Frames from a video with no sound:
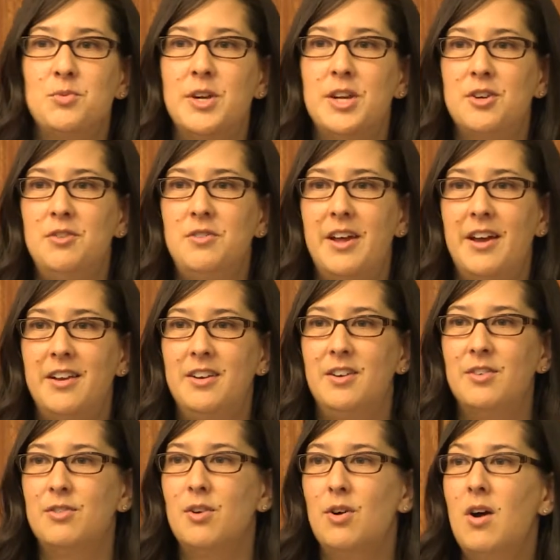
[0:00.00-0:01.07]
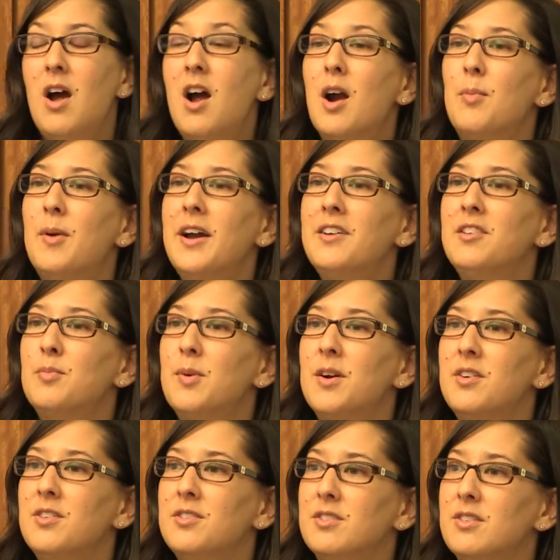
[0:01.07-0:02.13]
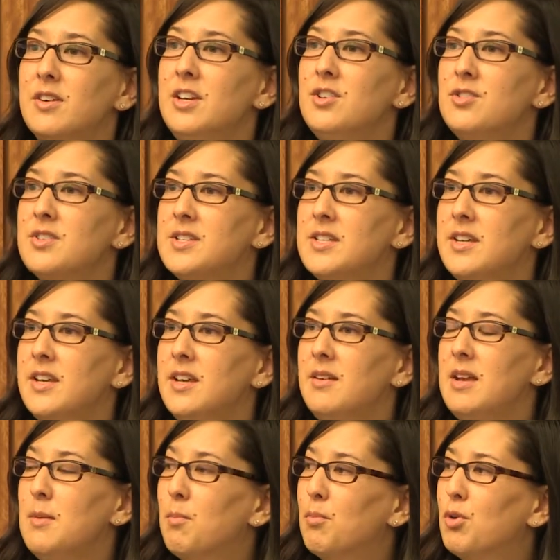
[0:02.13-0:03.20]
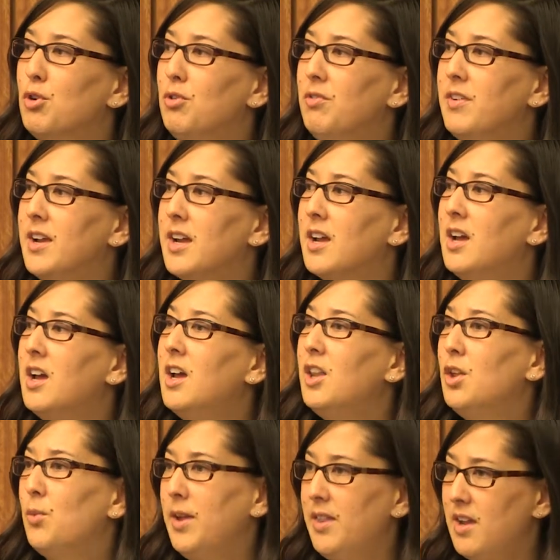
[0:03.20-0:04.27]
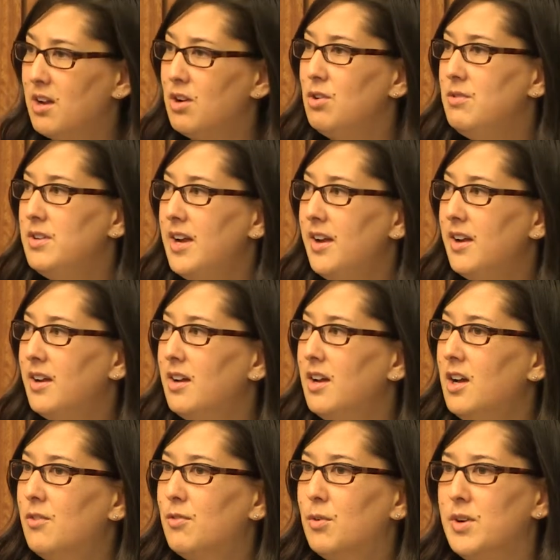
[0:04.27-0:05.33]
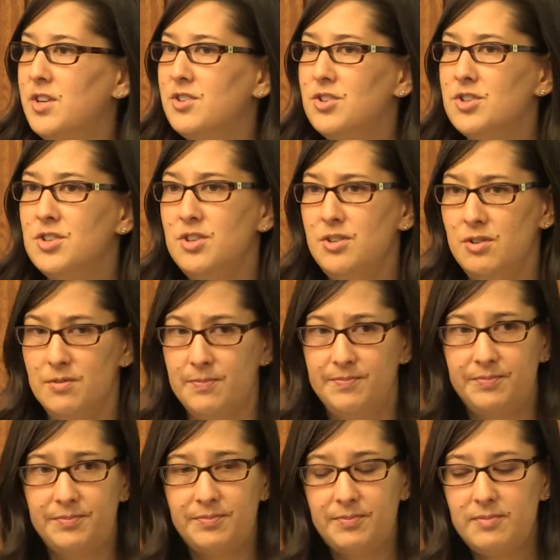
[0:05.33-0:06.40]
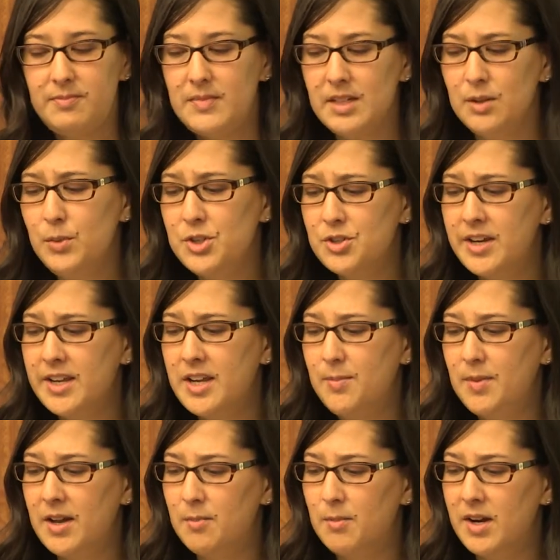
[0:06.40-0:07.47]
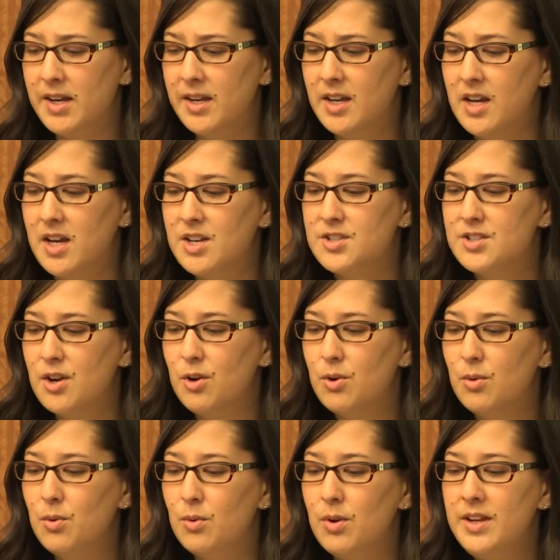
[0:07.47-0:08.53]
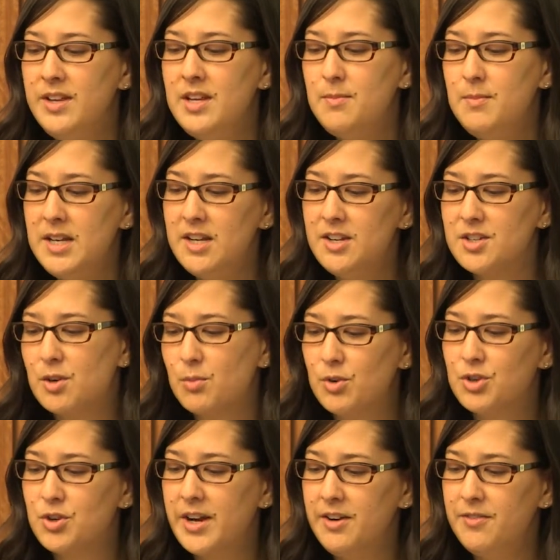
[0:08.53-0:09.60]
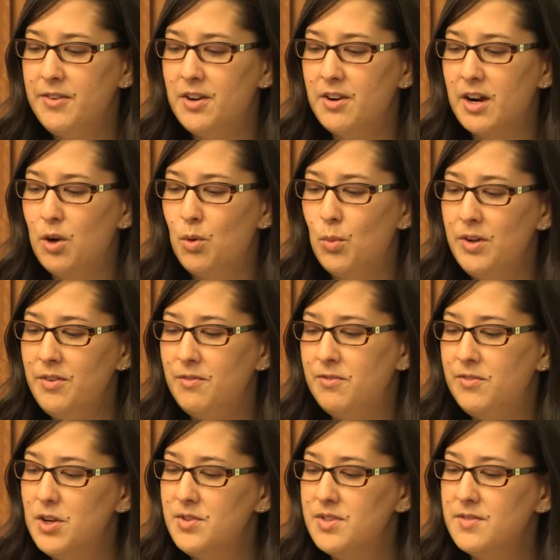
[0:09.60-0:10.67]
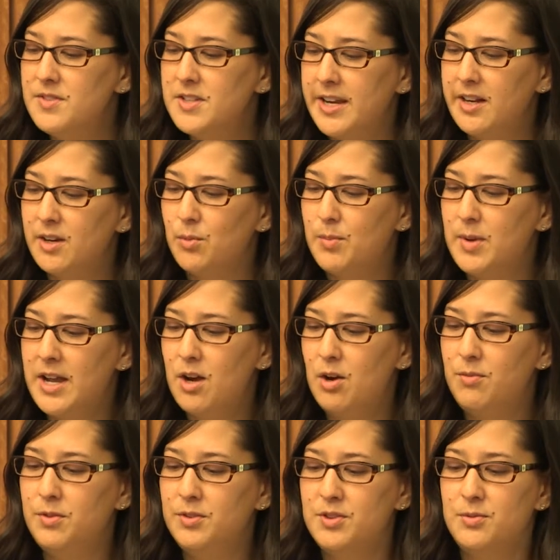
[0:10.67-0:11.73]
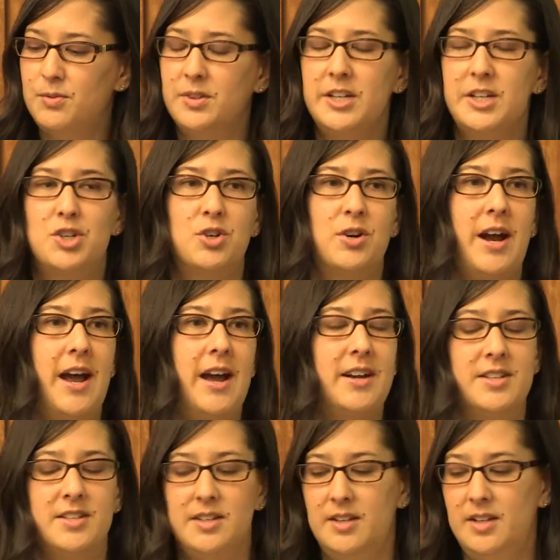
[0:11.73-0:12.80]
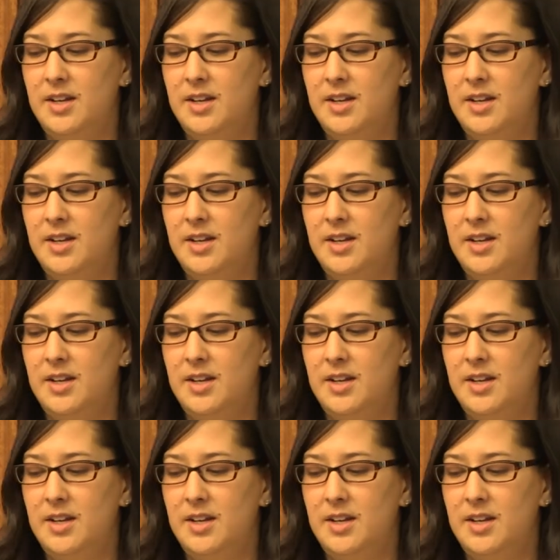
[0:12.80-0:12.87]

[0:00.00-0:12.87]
and we can do that. You know, so our practice partners are interested in improving the way they code data for research too, and we try to keep that in mind. So in the immediate term, we're trying to figure out what views of data would be helpful to really attract